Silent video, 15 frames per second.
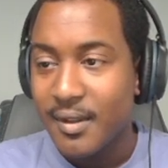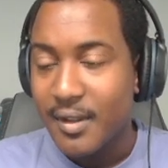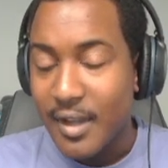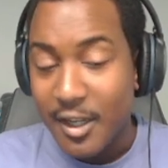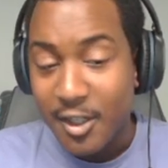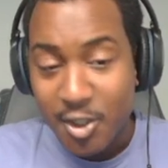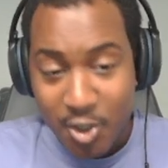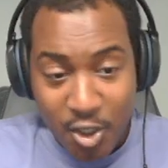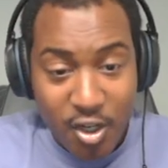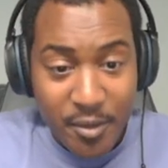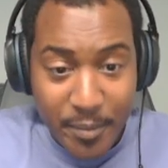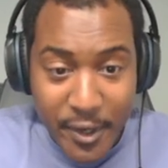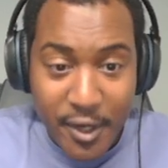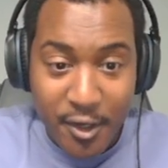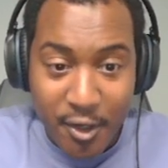It should
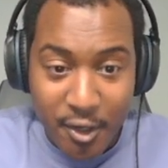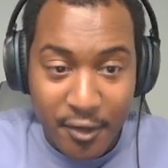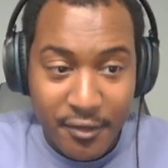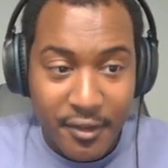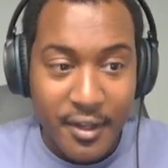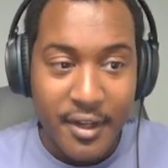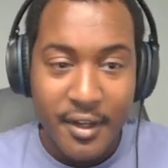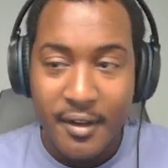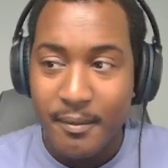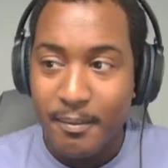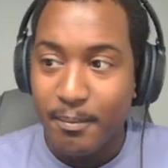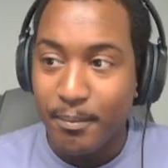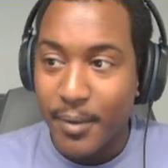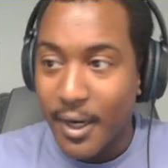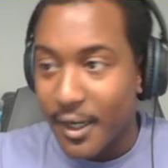be a good thing,
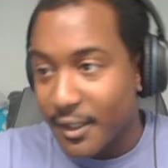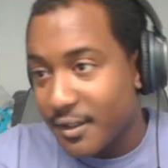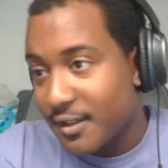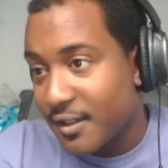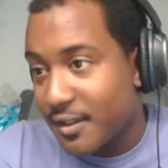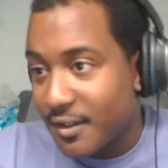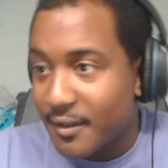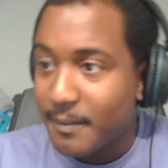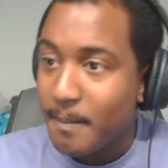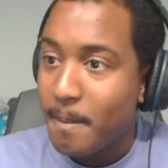but